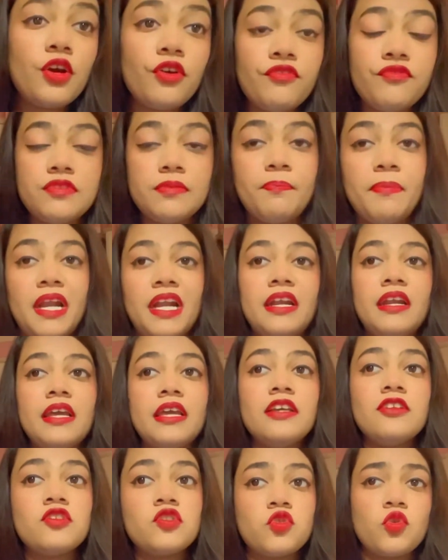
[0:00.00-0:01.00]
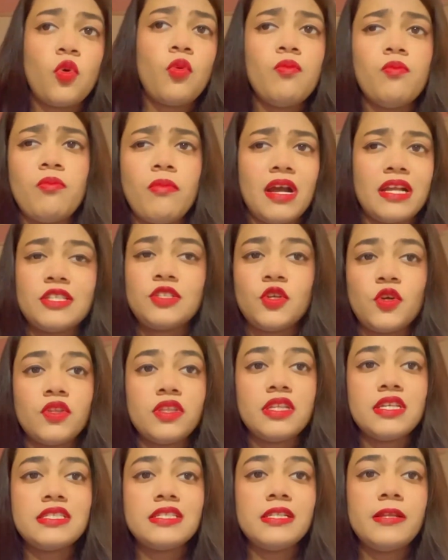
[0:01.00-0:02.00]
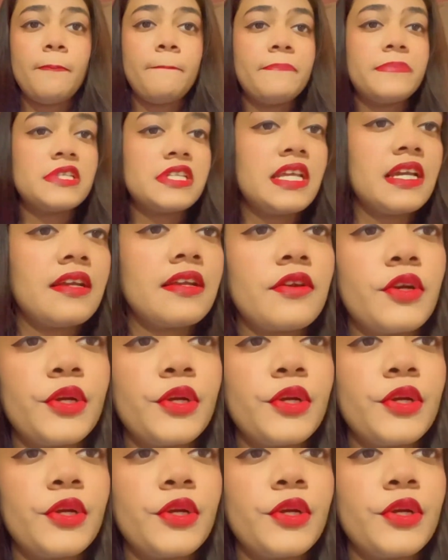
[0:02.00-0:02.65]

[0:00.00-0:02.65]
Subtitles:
of spending so much on this lipstick.